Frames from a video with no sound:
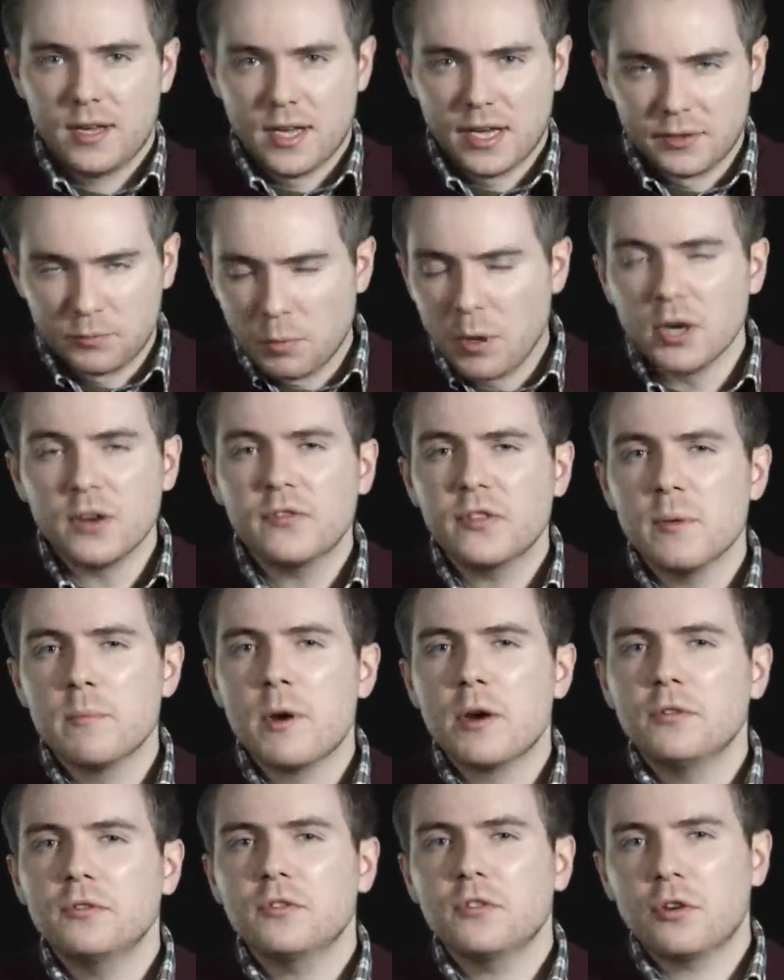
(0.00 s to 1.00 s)
as one of the
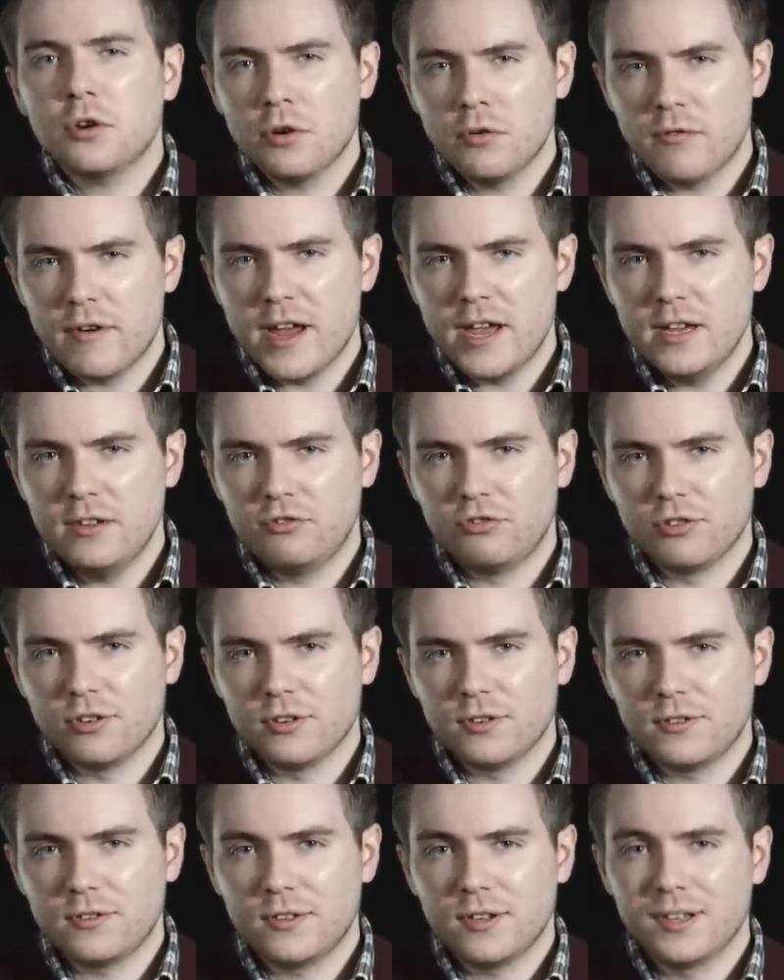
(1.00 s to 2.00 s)
most
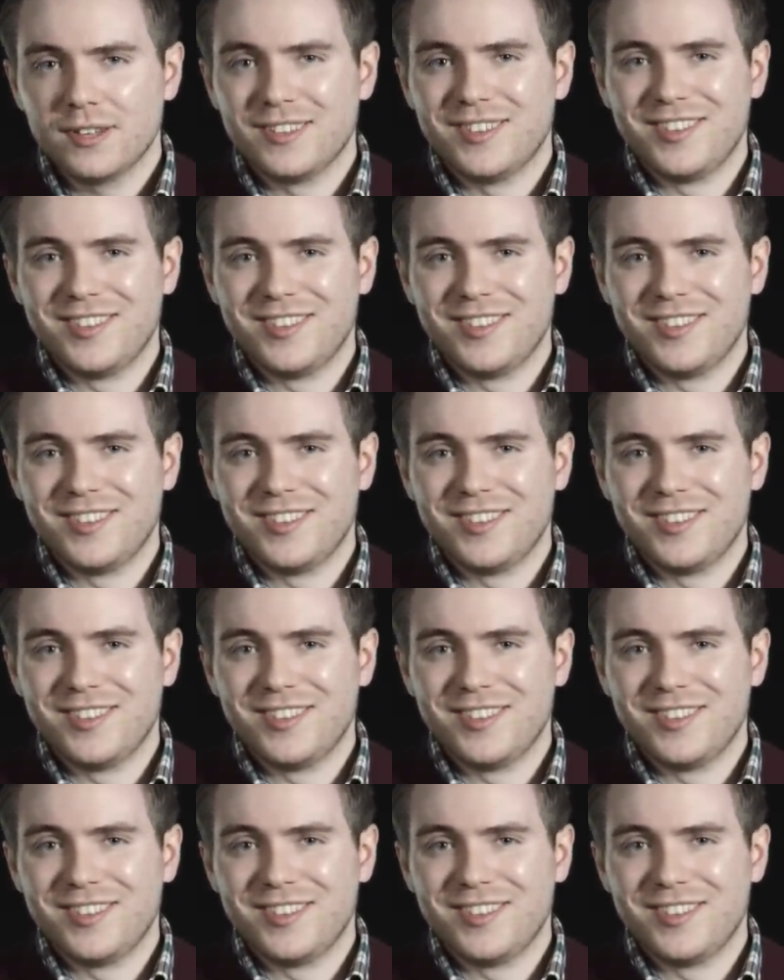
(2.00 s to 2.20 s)
courageous,